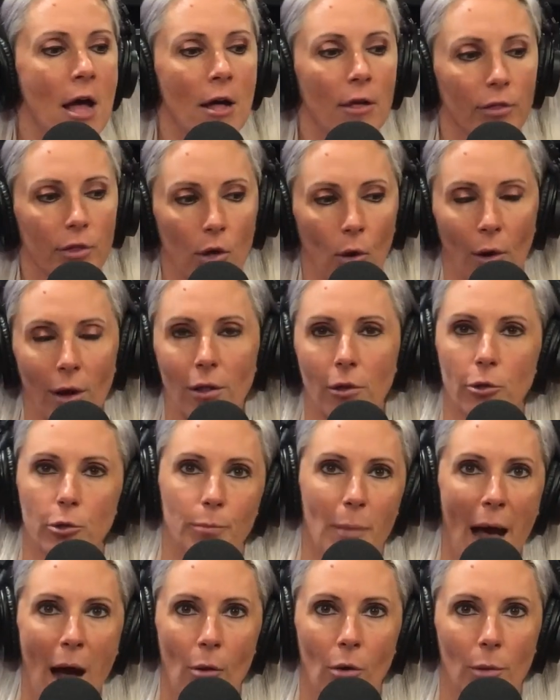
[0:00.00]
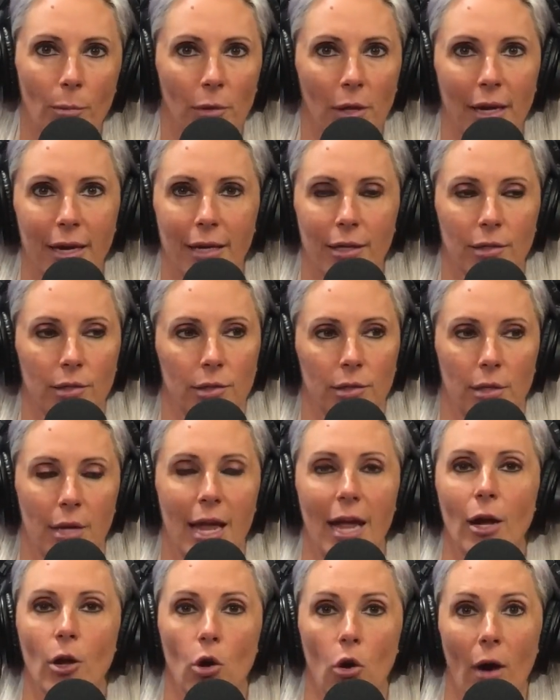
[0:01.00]
The Oilers' power play is
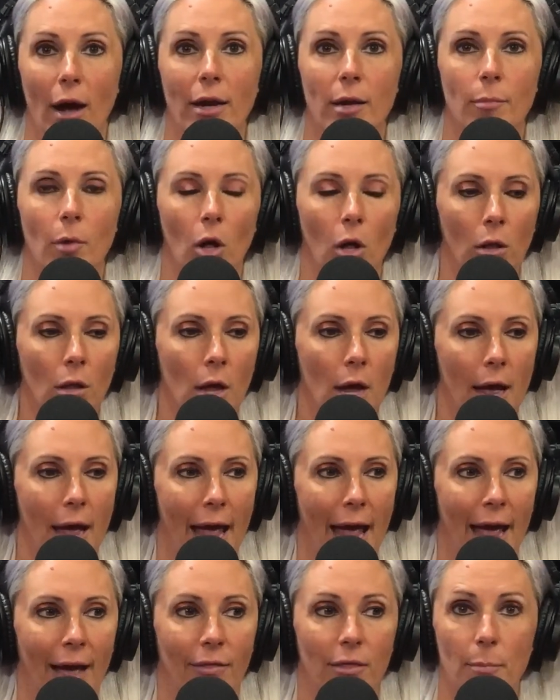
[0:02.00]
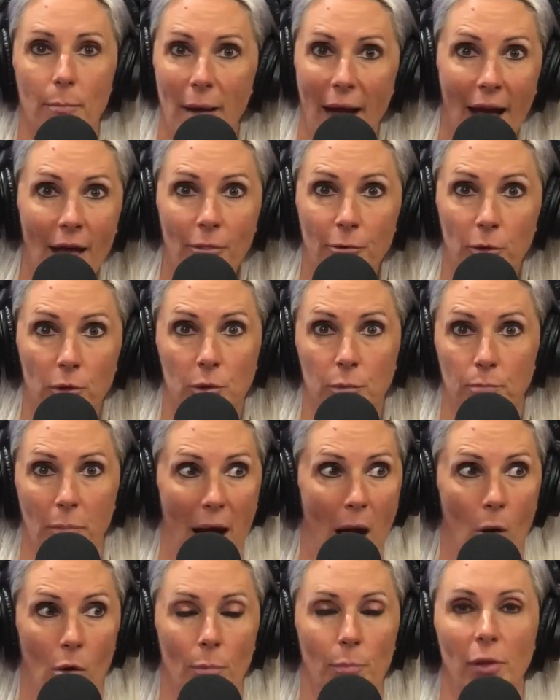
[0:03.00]
incredible, and the Panthers'
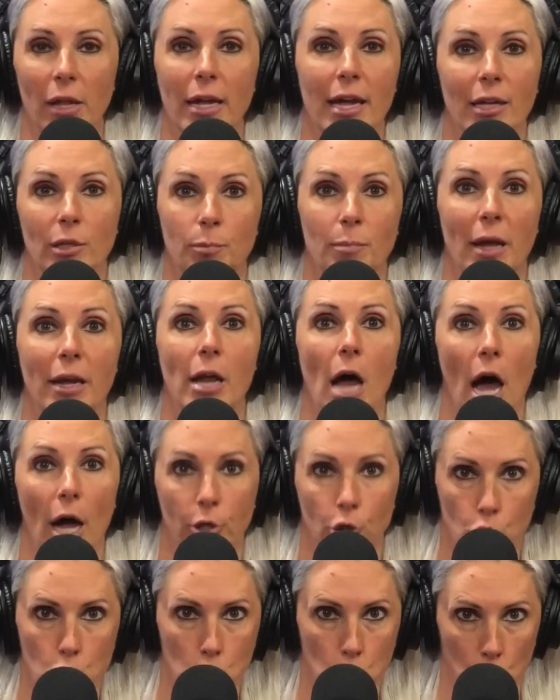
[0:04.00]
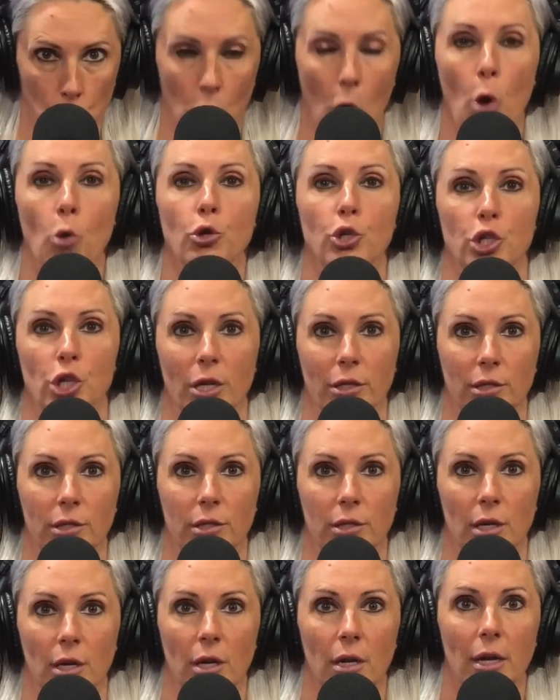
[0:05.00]
power play has been
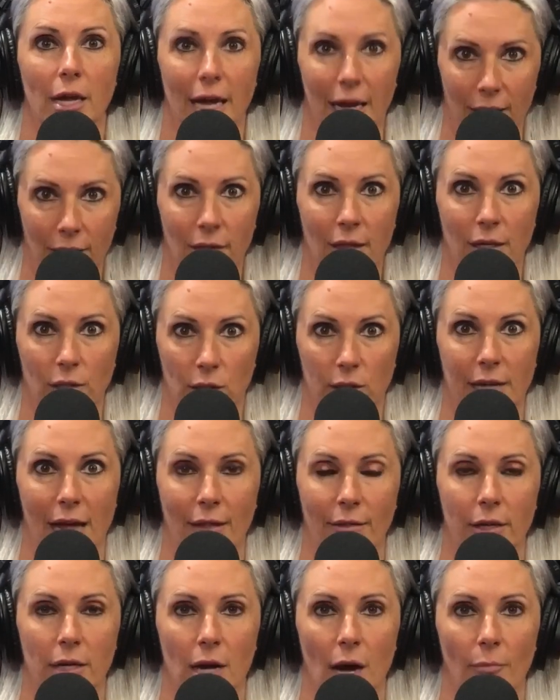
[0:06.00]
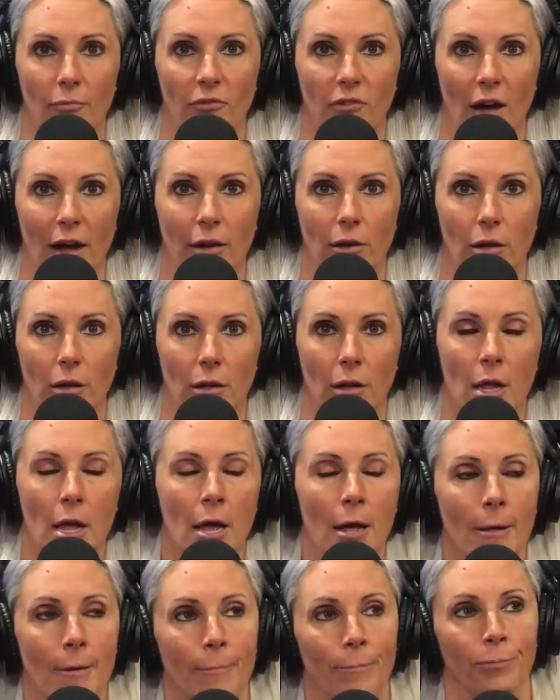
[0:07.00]
atrocious in this Stanley Cup final.
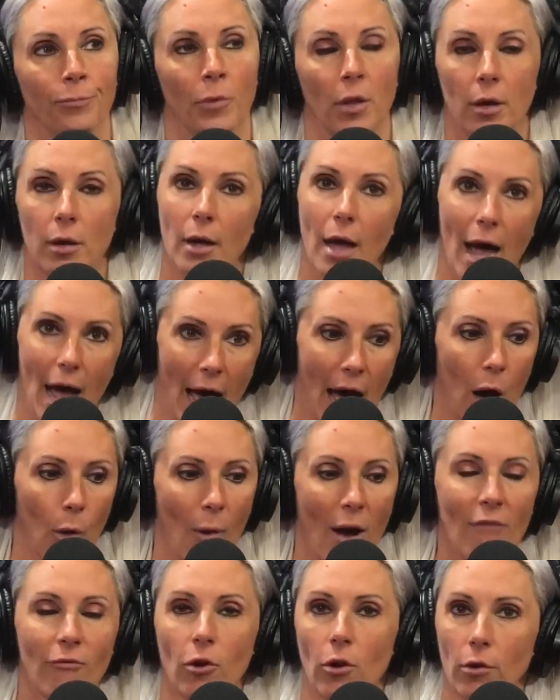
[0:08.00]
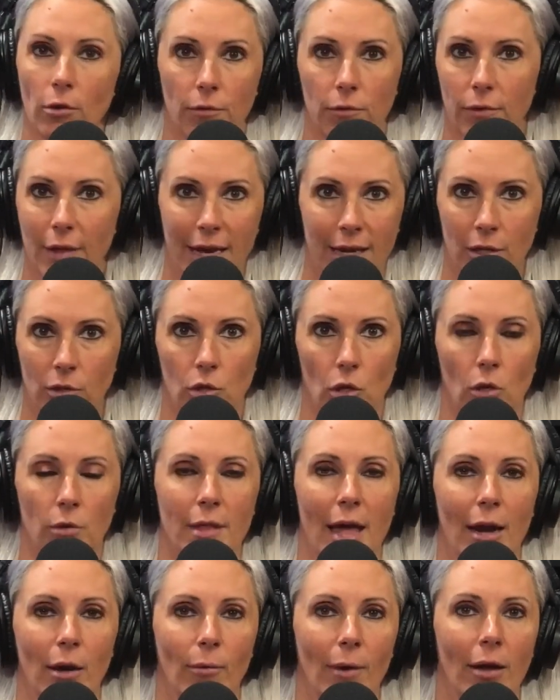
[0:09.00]
However, they can turn
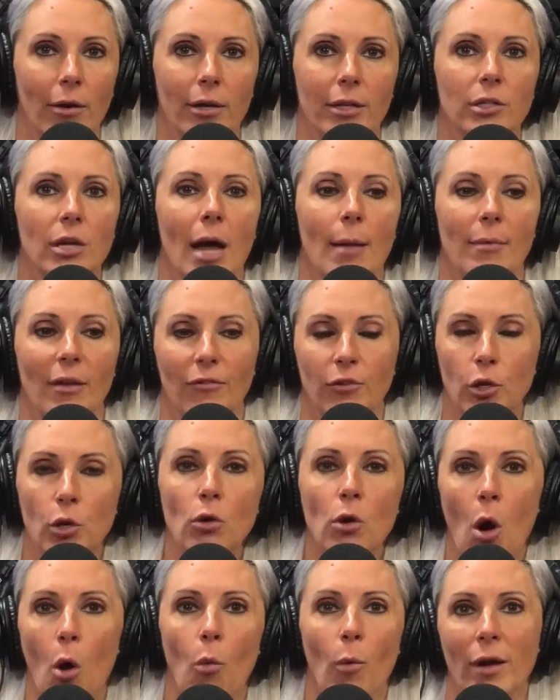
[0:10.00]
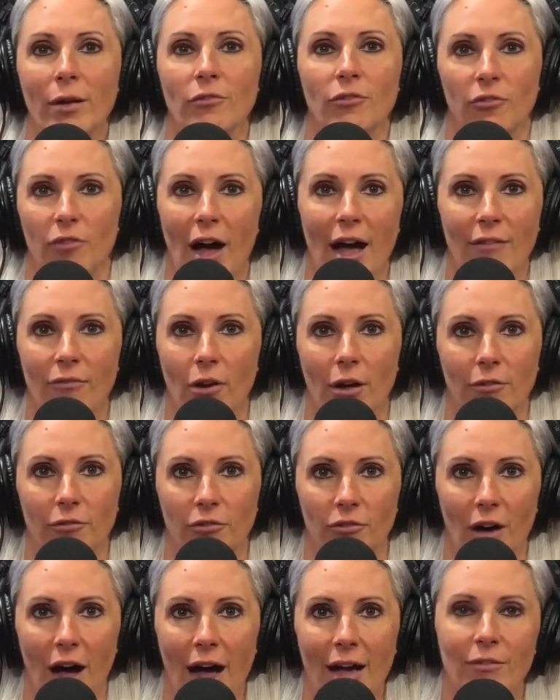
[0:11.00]
that around anytime. If you don't win
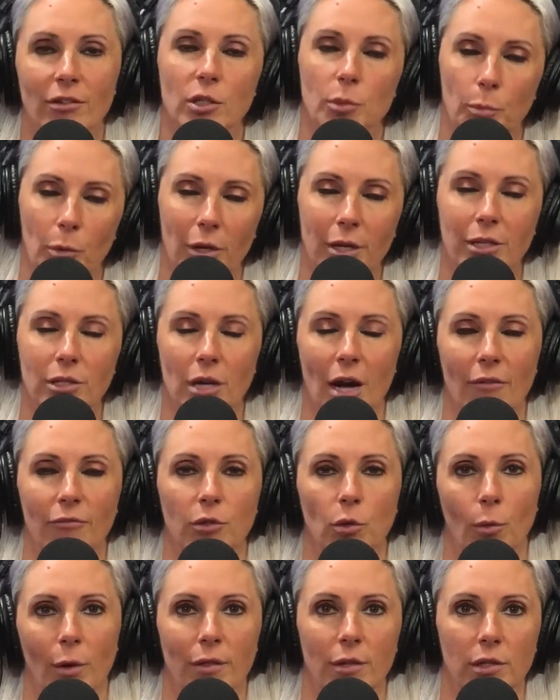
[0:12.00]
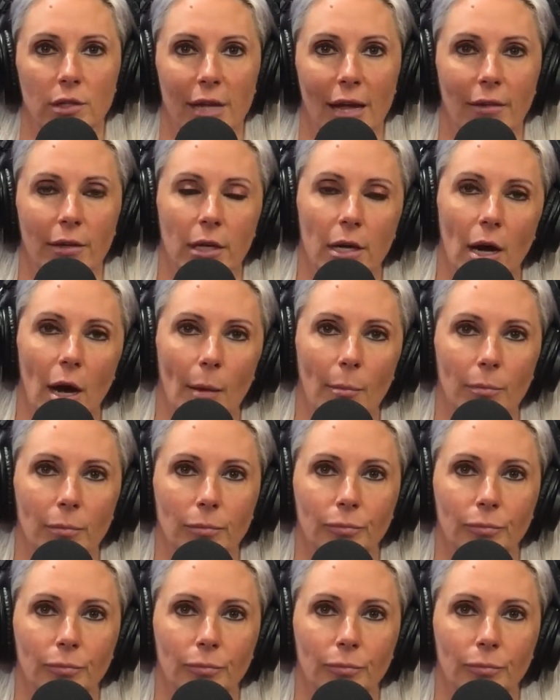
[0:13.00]
5-on-5, it's pretty tough to win the Stanley Cup.